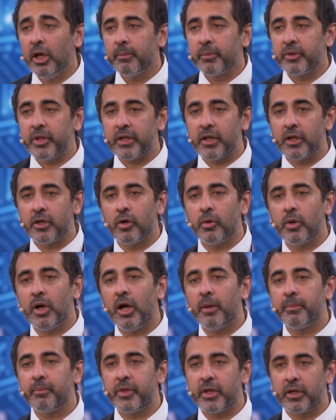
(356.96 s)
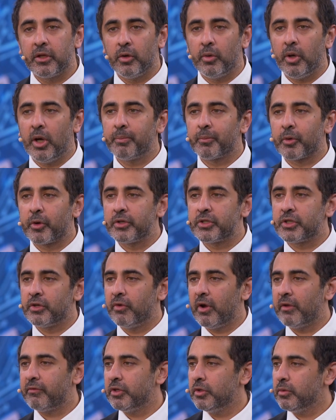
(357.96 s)
But they can go up. They can go upwards in
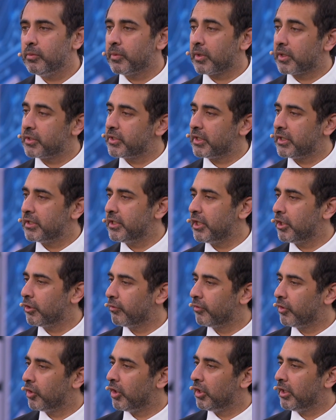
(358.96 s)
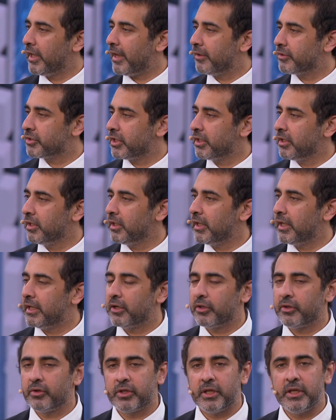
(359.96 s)
revenue because they can take over all housing and
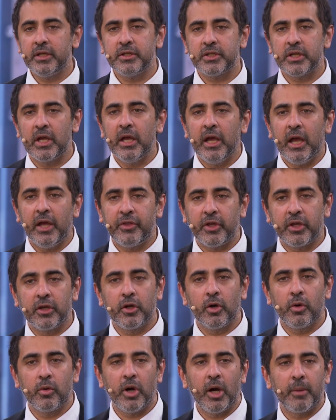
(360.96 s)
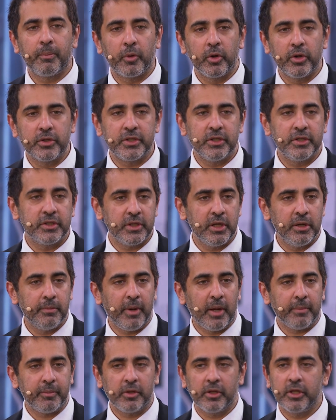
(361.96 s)
other things. And they can go upwards in
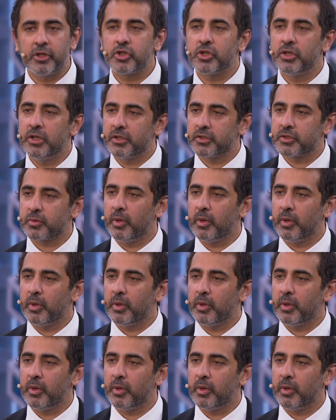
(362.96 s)
population as